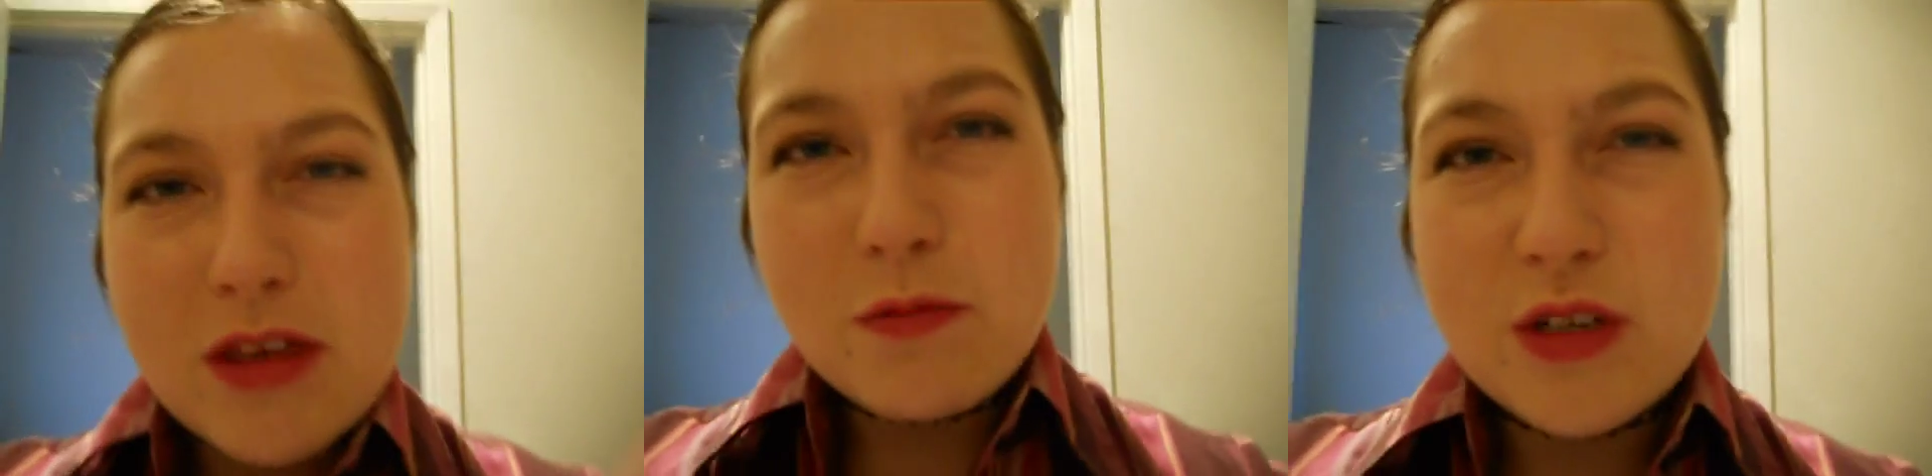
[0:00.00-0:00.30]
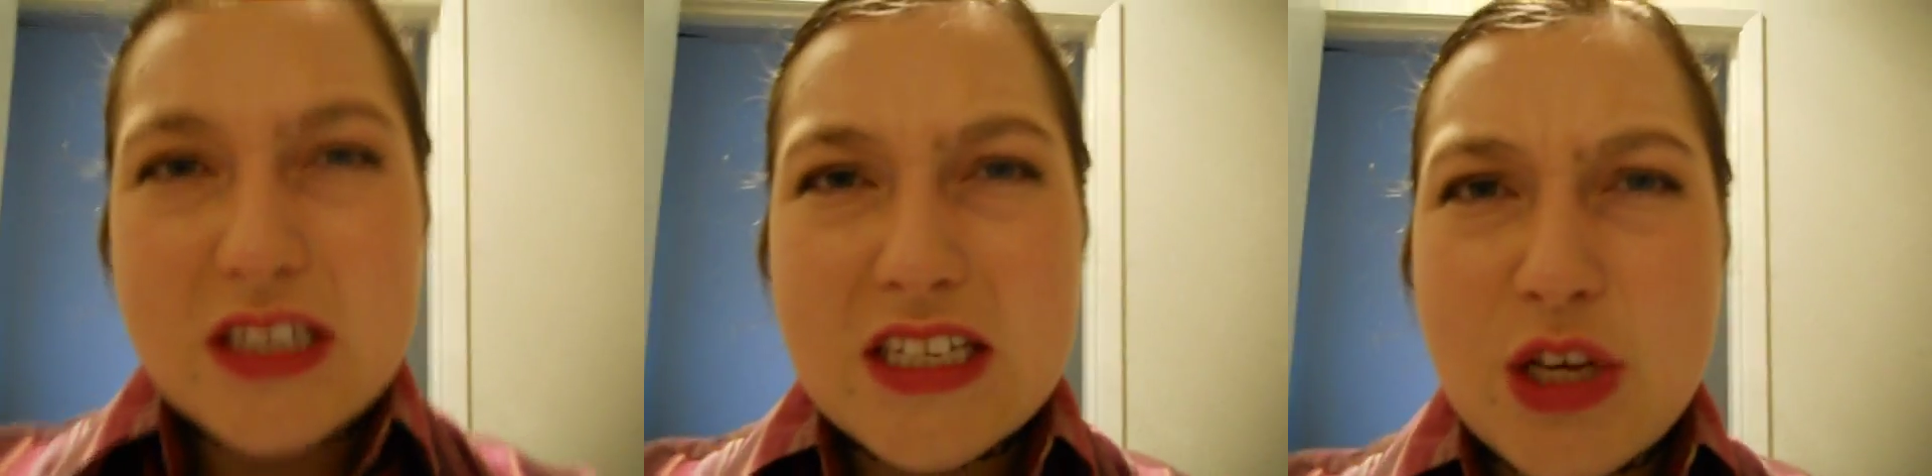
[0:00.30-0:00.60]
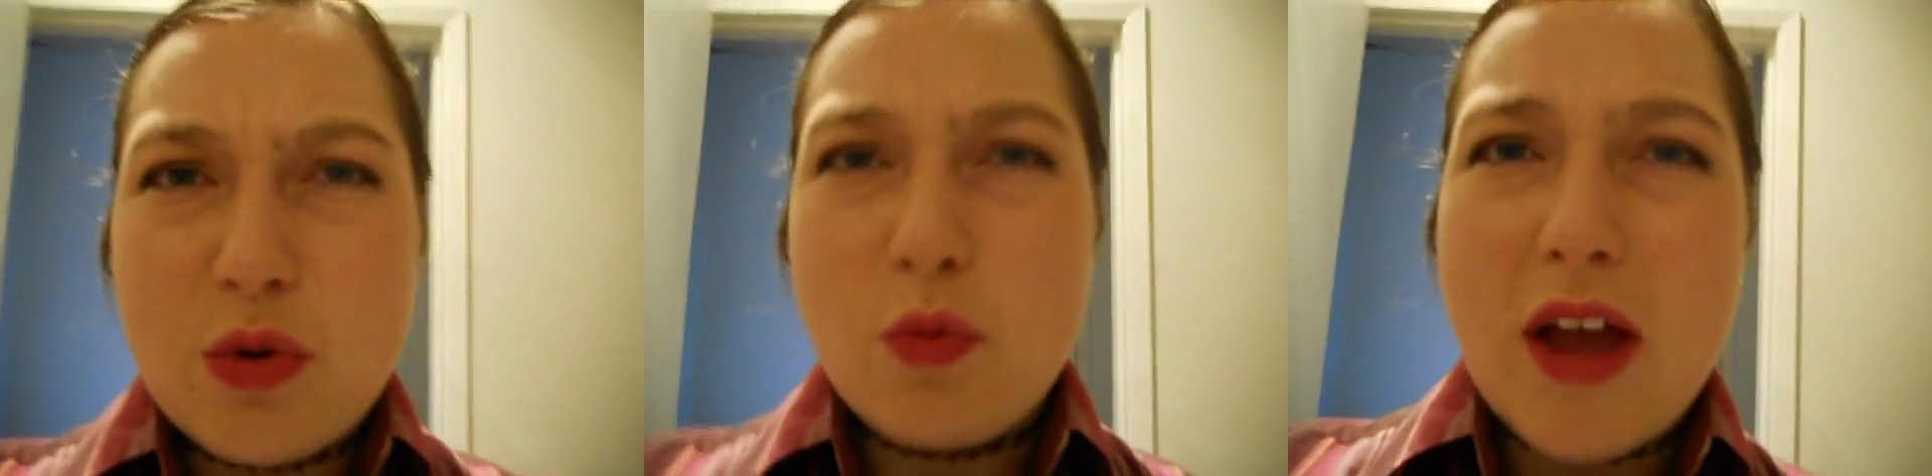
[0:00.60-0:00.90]
people to see
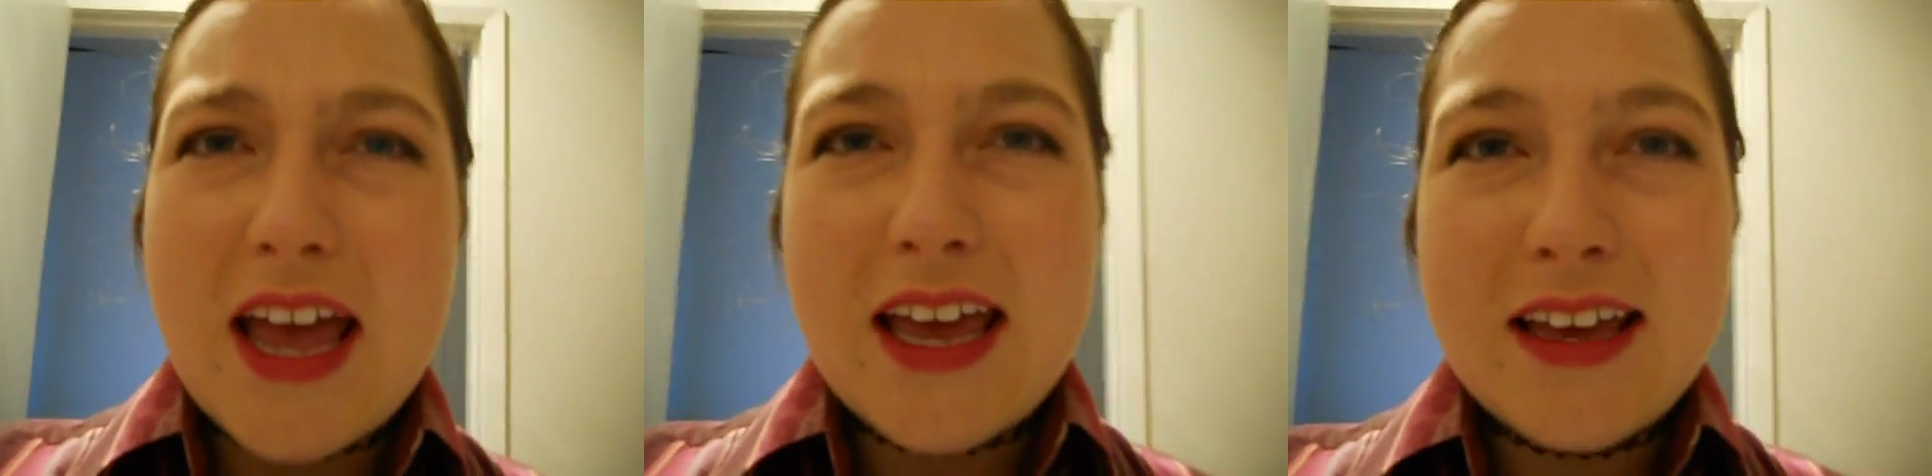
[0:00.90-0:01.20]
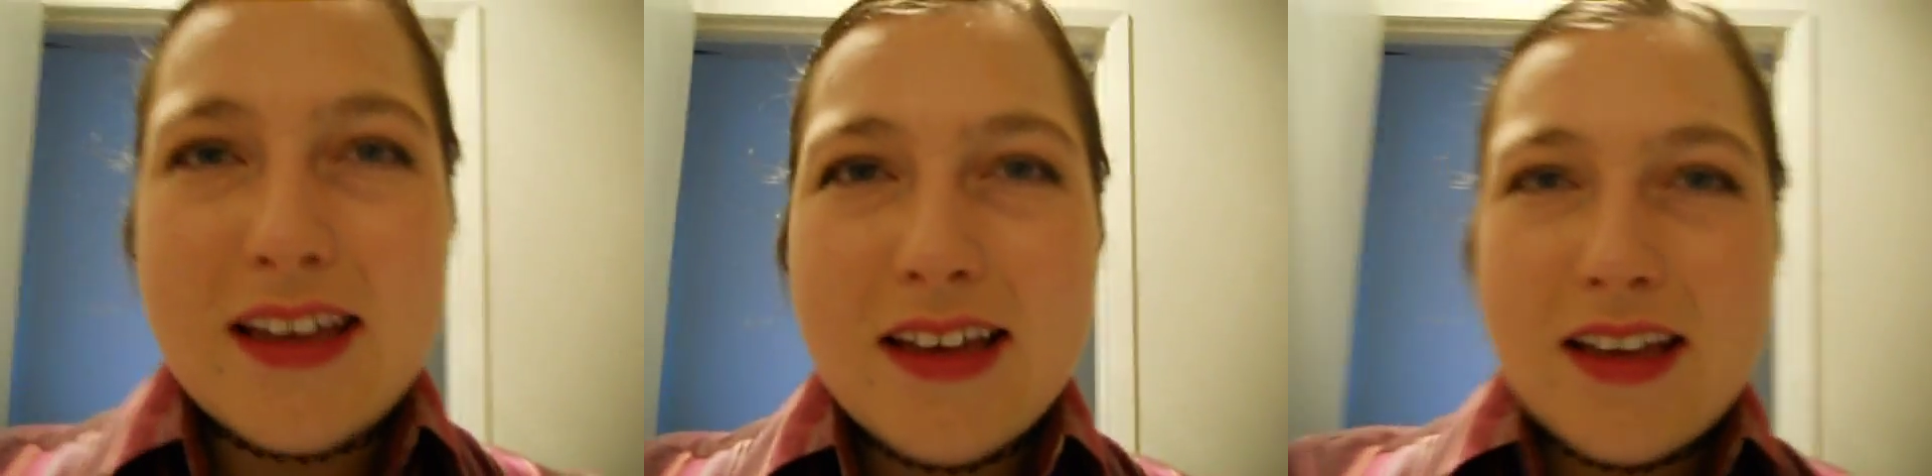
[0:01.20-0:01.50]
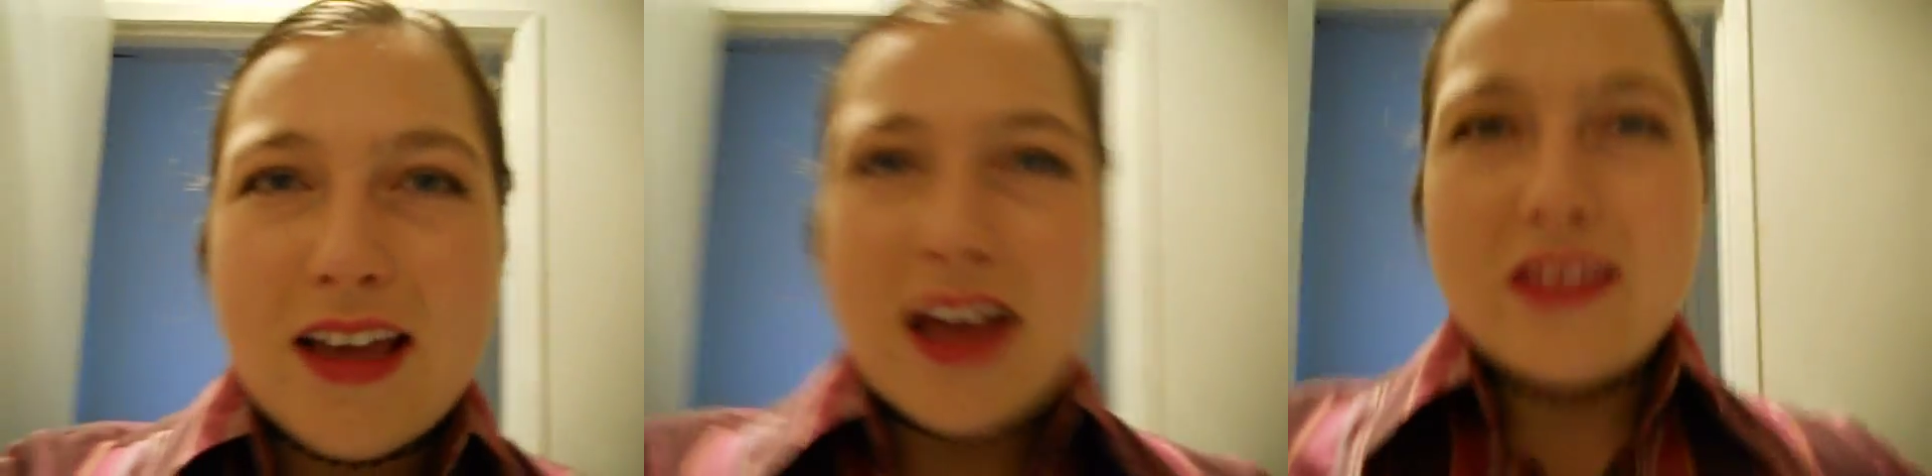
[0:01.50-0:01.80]
your way.
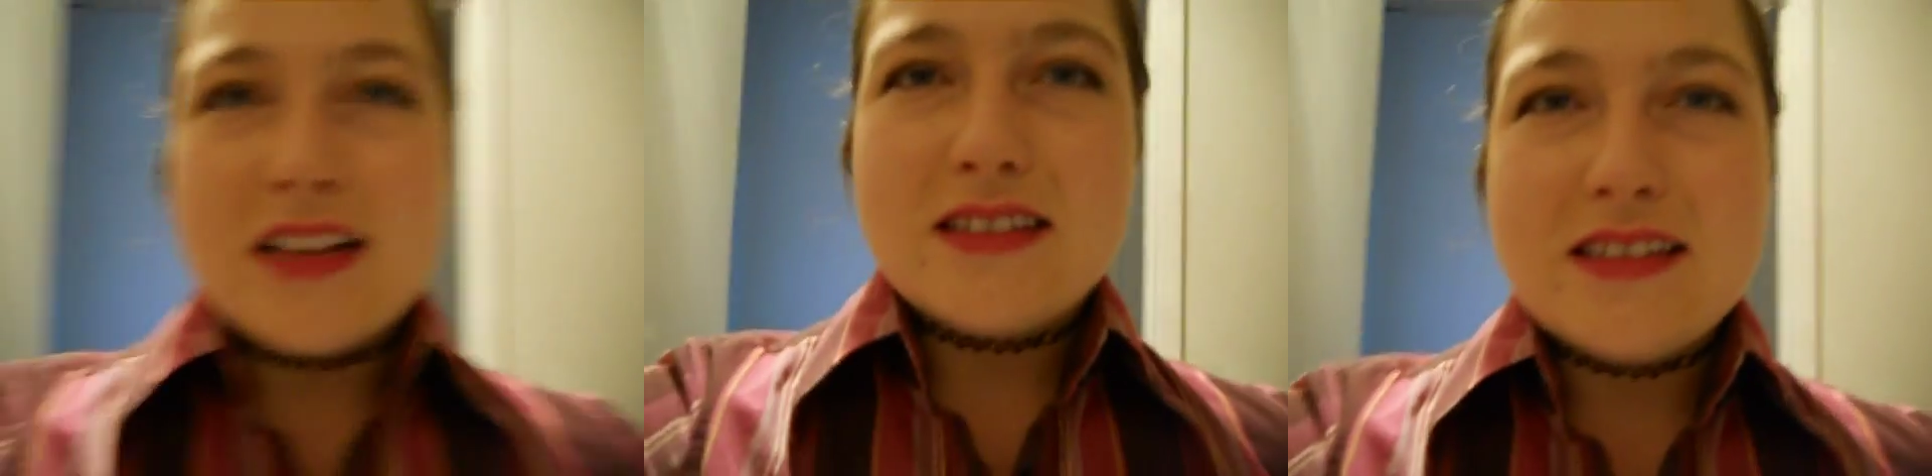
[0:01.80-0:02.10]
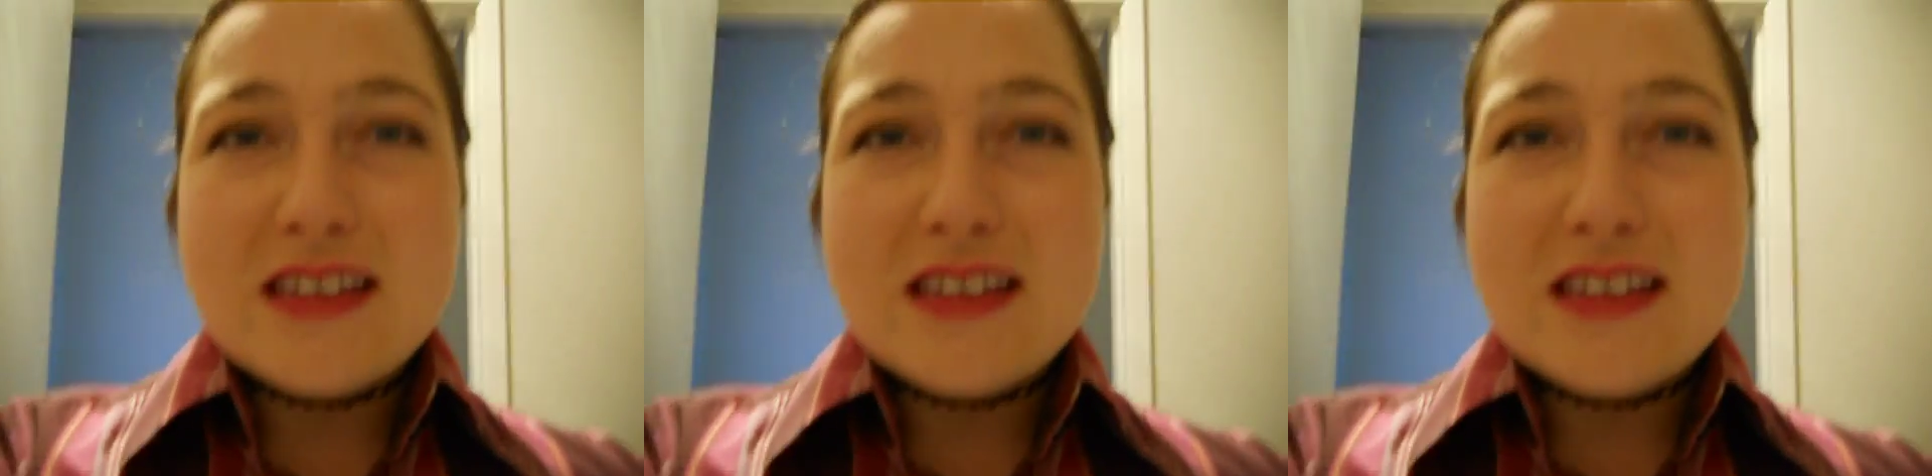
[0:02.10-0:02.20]
And that's